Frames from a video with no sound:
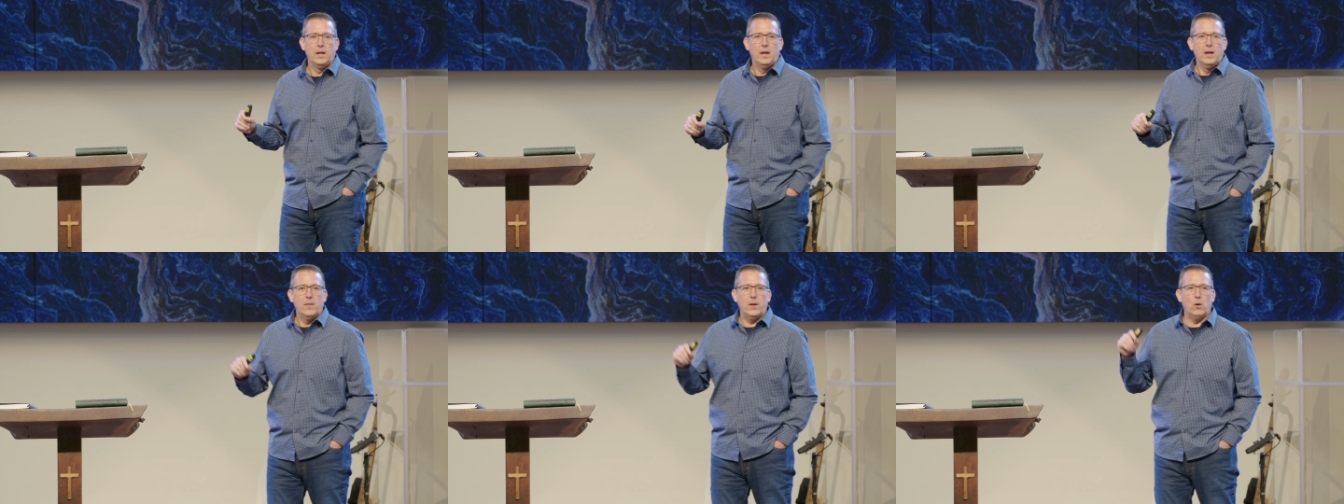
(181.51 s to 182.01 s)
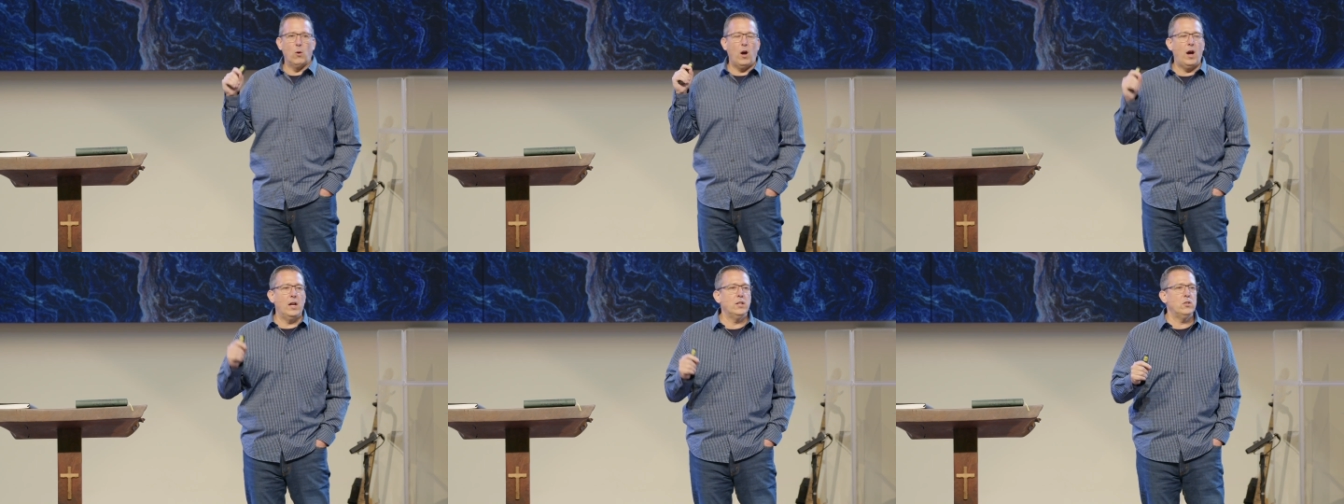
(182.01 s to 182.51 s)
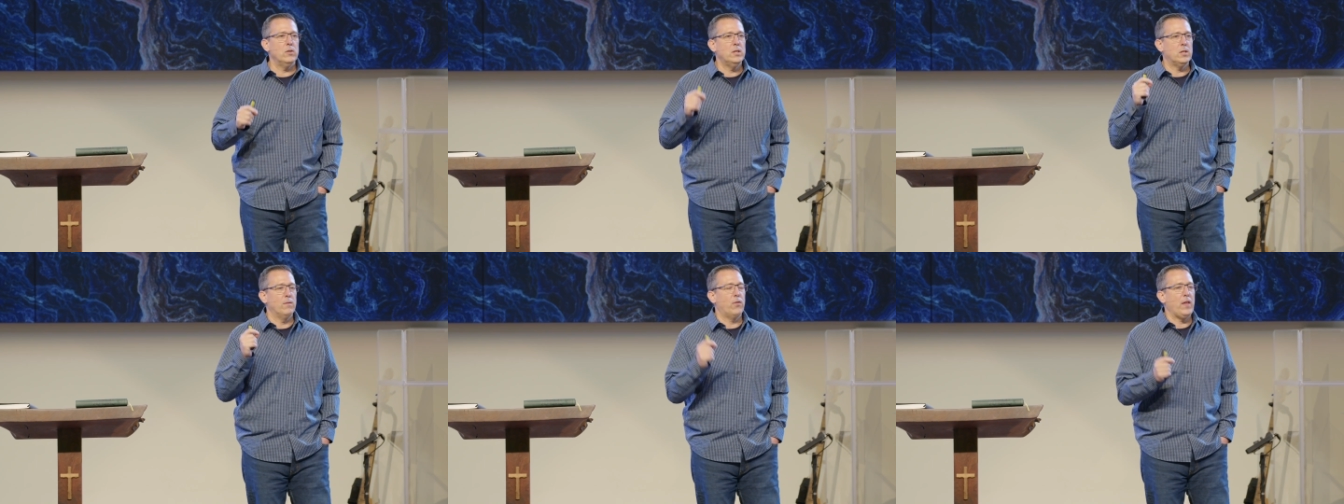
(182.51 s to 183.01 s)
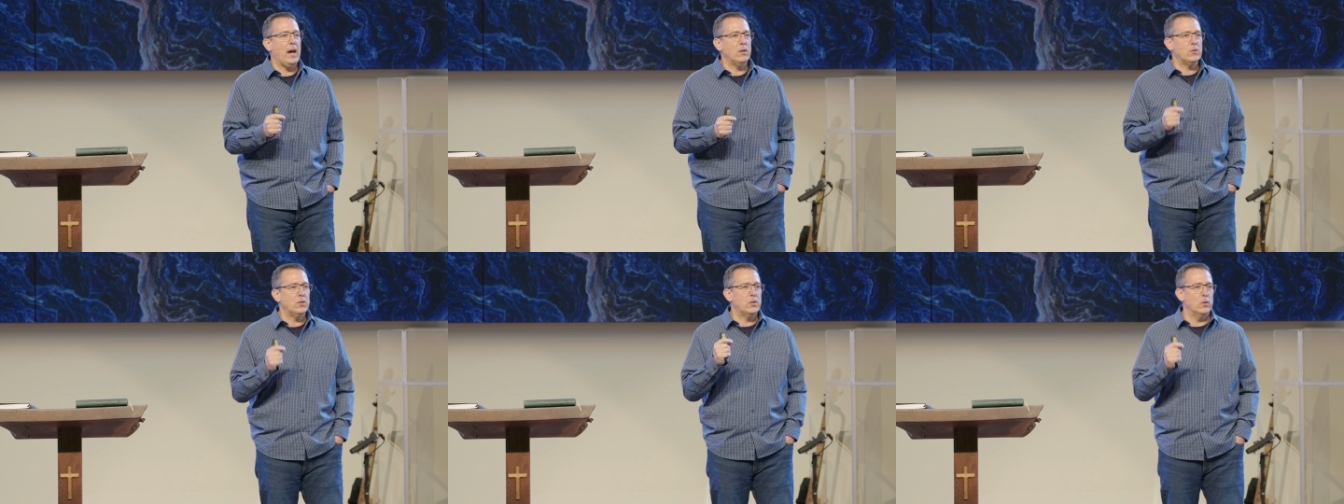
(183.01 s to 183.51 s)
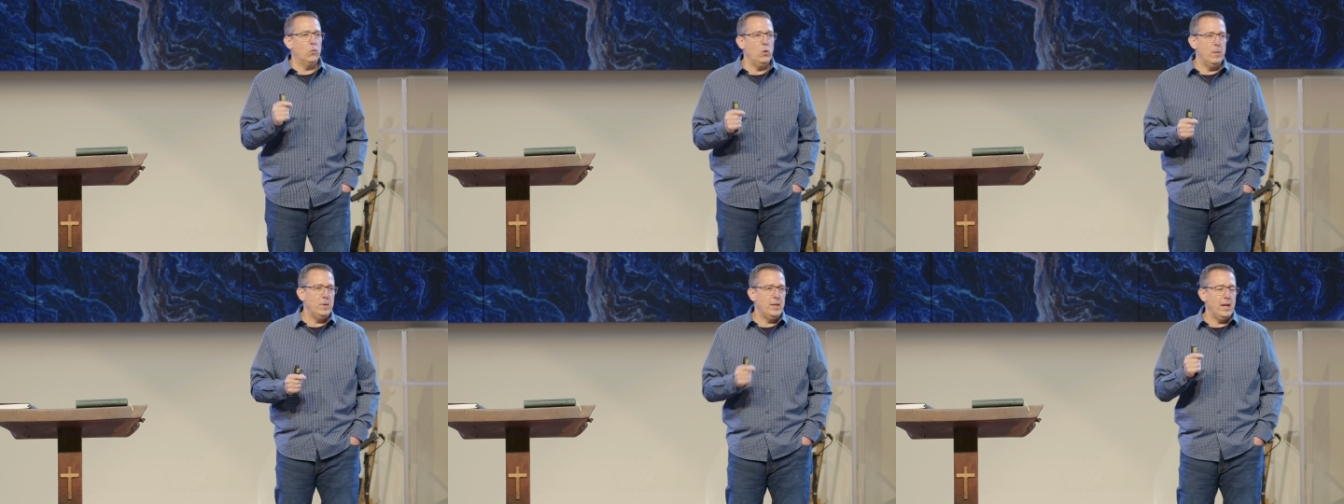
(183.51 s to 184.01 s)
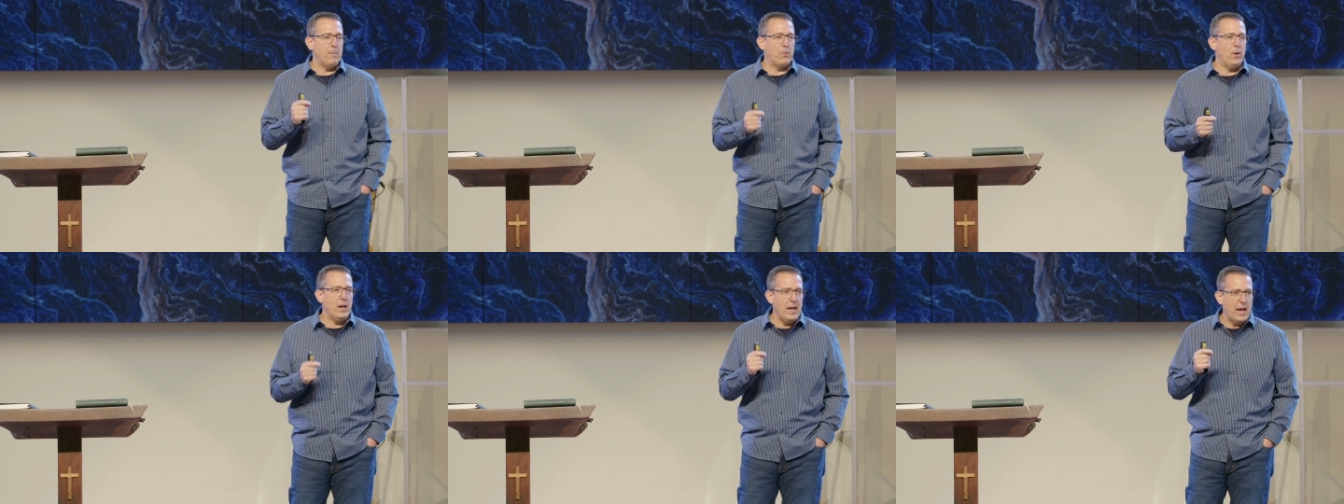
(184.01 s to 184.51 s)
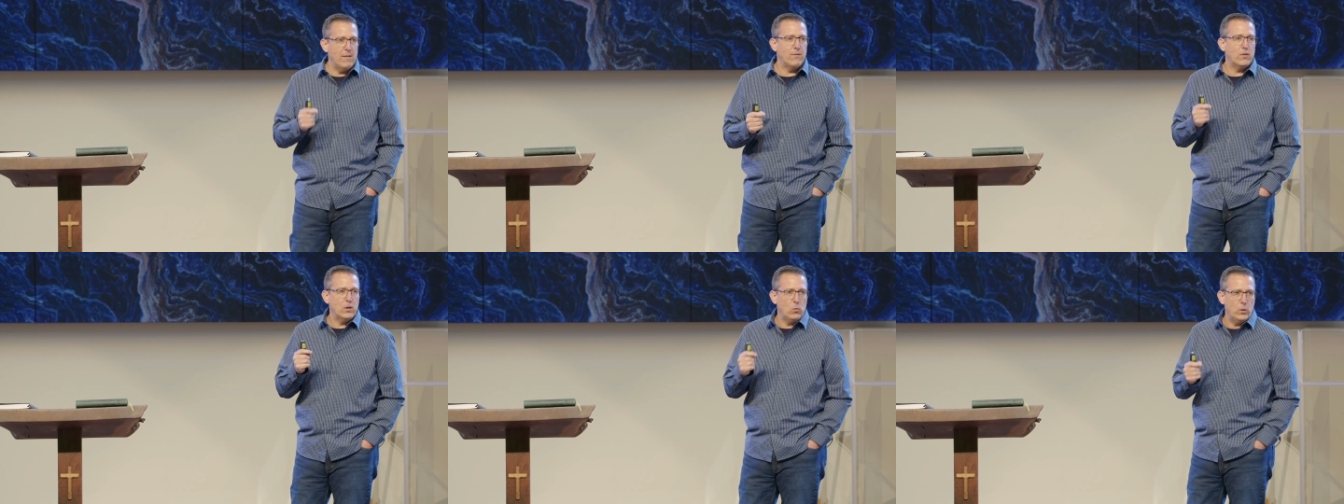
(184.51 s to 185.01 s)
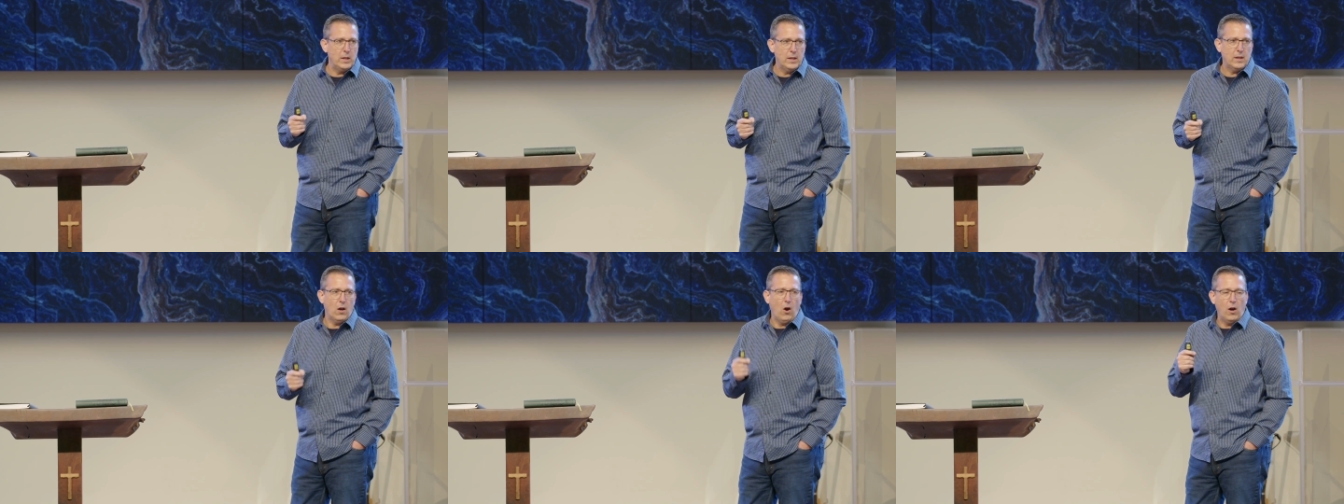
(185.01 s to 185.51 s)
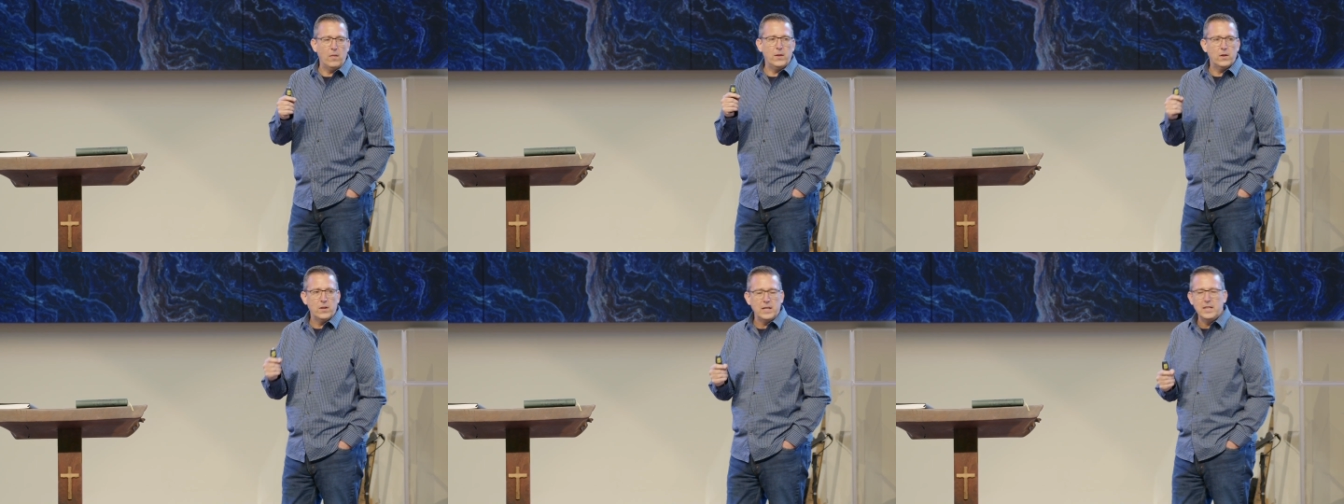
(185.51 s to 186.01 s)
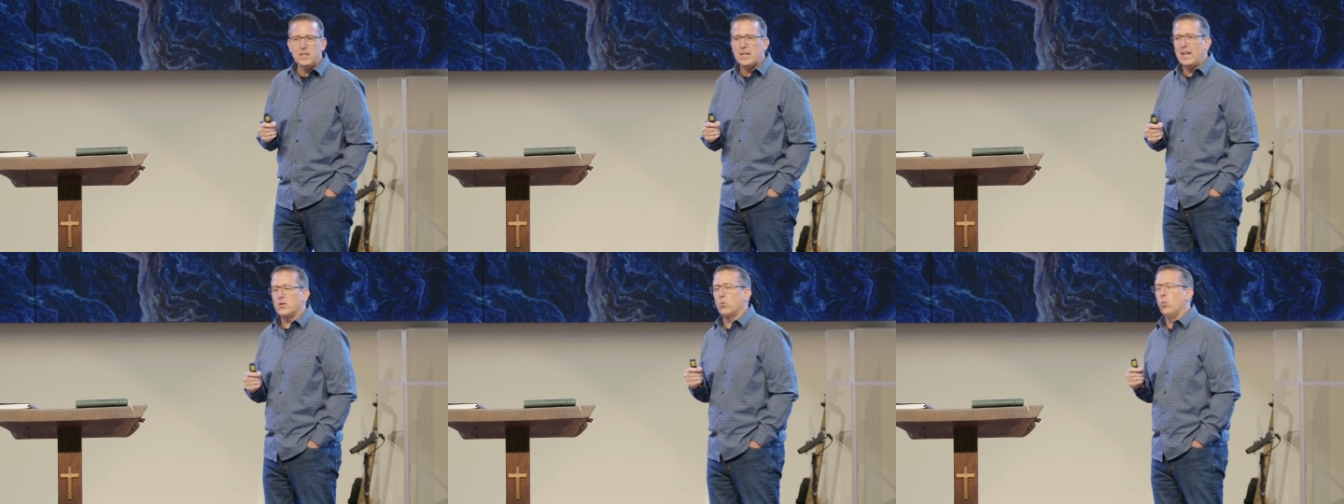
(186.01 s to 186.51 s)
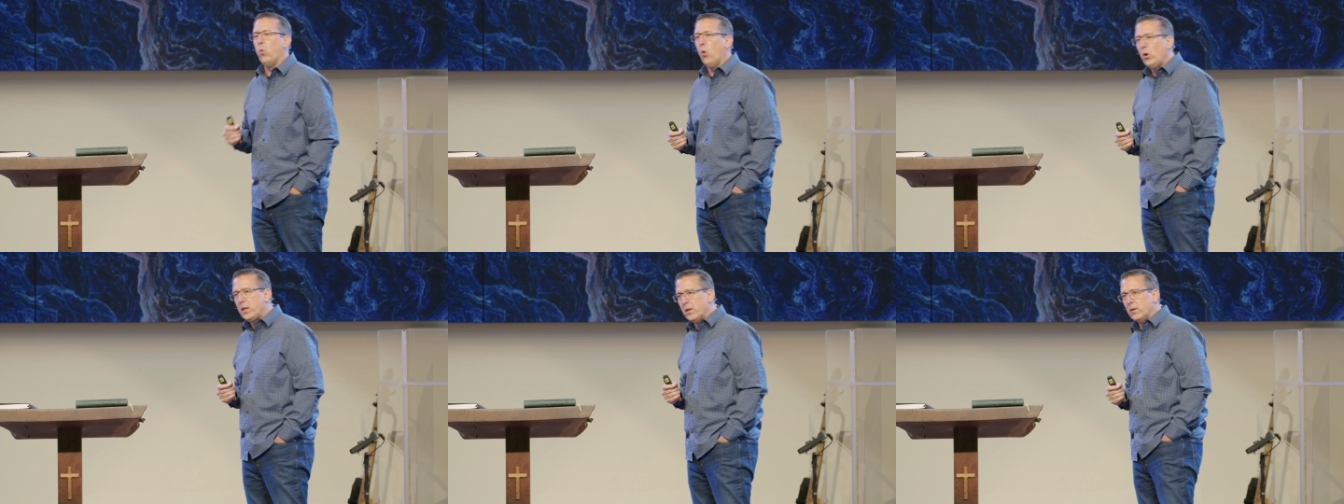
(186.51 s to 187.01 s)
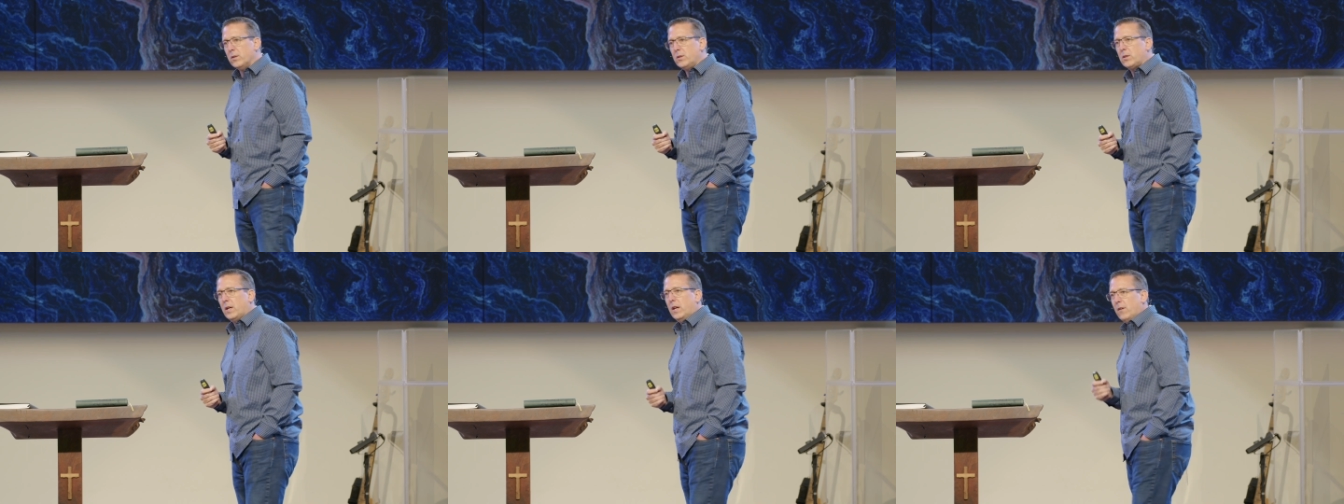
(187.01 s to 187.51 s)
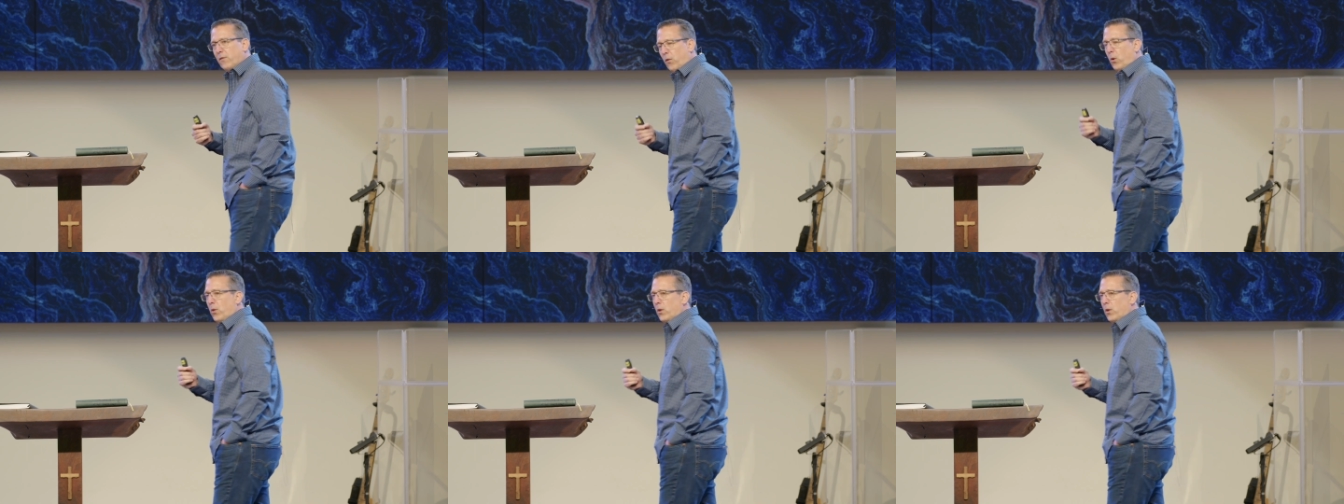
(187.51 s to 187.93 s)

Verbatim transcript: There are hundreds of thousands of women that pray every week on their knees as warriors for their